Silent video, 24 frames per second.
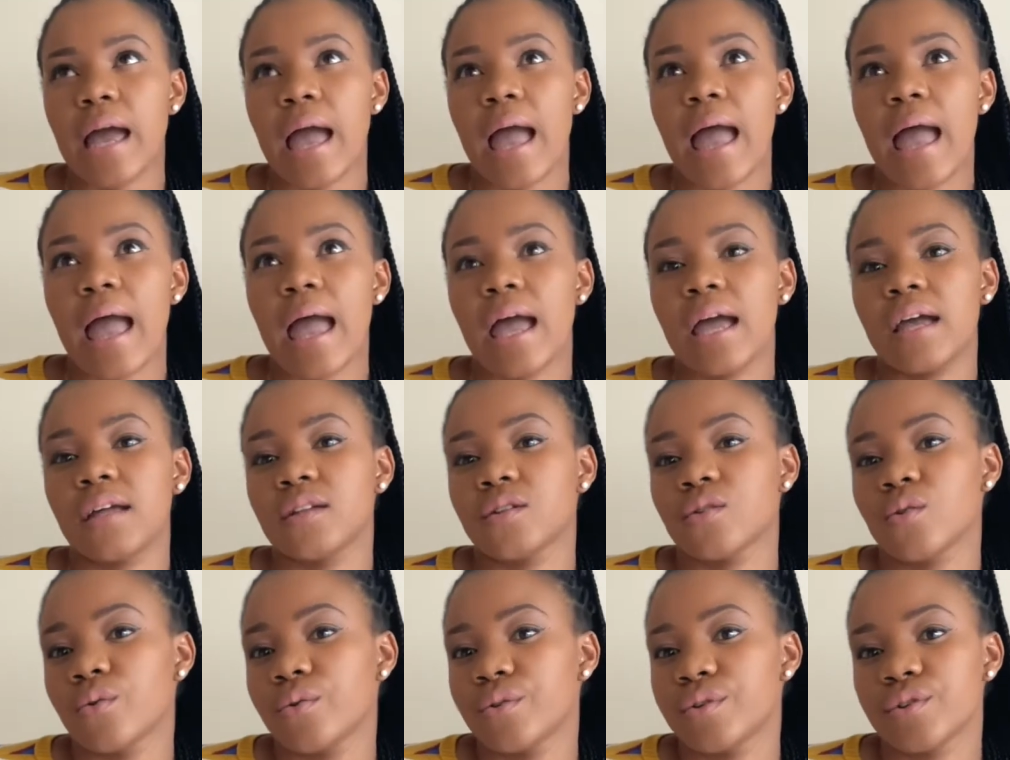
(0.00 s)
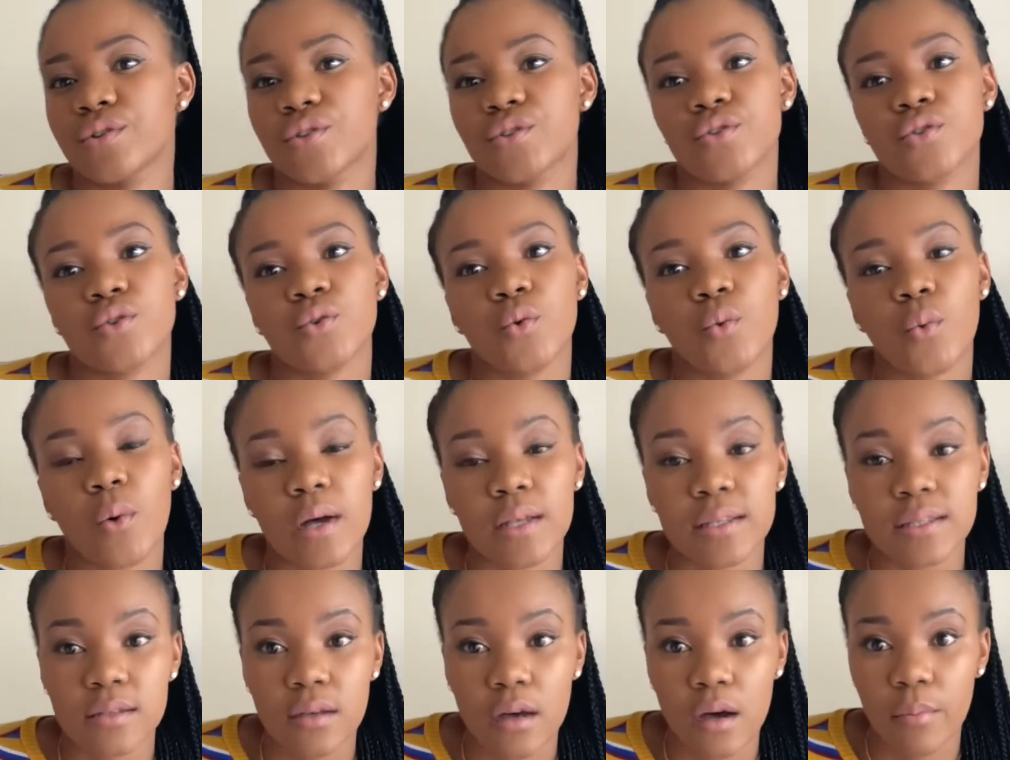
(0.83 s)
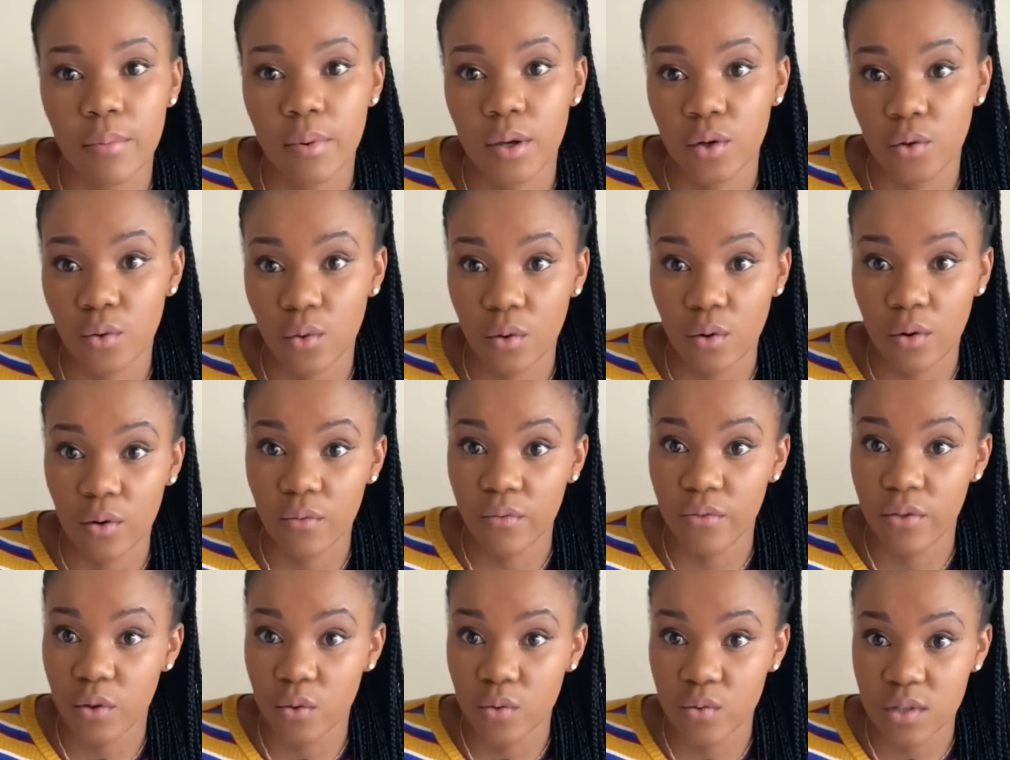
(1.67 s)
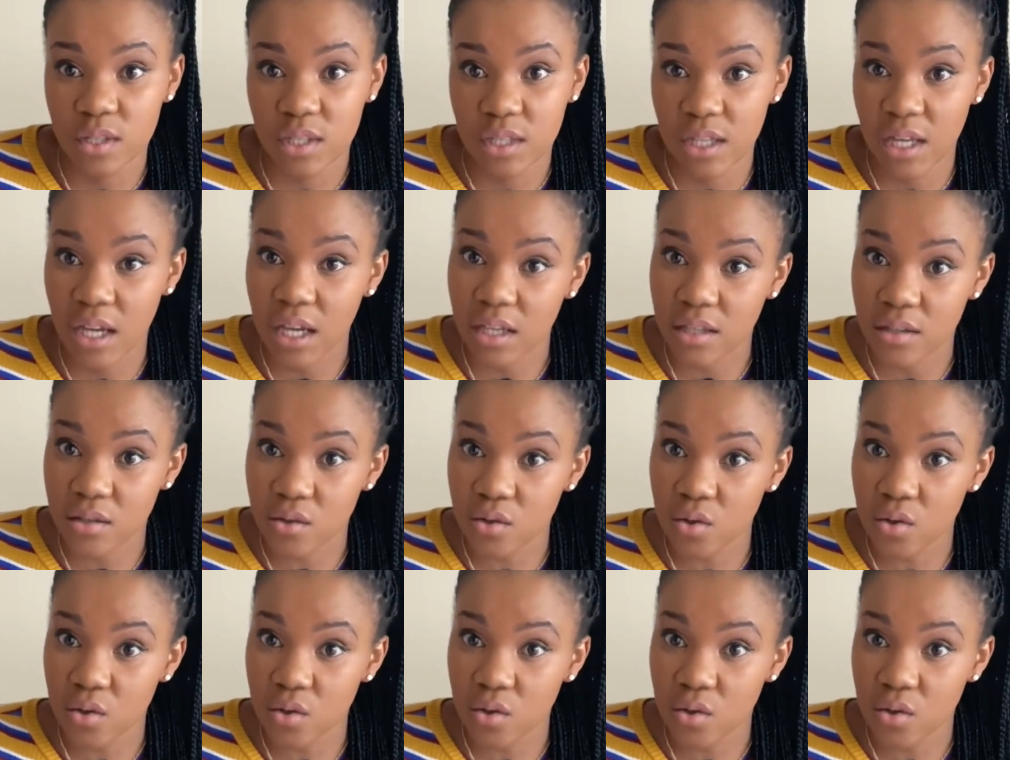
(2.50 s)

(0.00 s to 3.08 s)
and orders through WhatsApp and all of those things.